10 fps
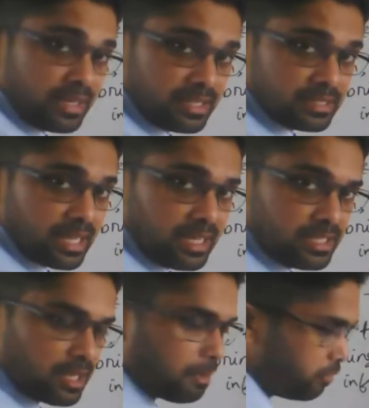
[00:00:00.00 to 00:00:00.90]
This is the
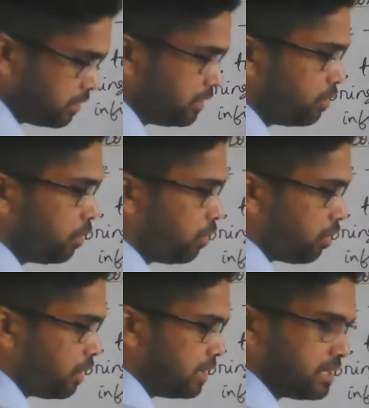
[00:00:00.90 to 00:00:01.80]
initial boundary
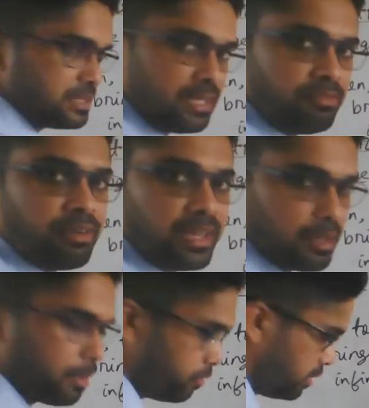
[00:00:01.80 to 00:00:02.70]
and it is the
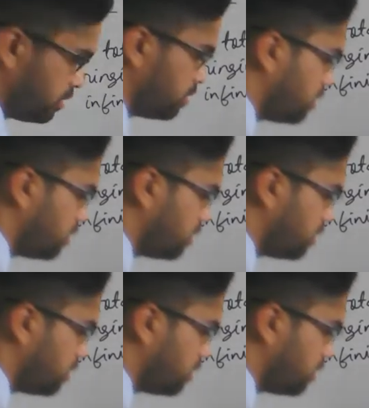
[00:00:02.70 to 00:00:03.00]
final boundary.